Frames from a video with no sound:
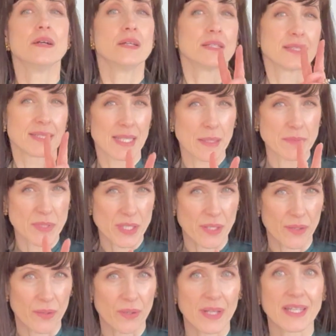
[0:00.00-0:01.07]
Step
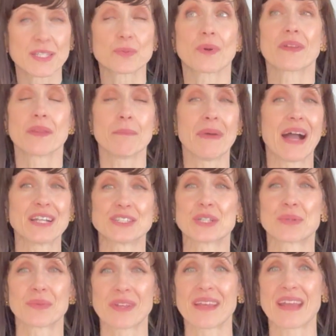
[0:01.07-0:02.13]
two is where the
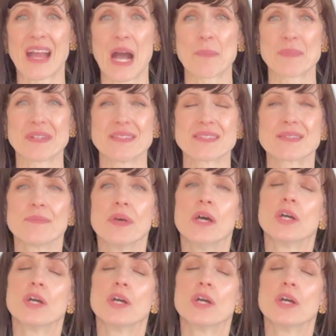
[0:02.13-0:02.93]
magic really happens.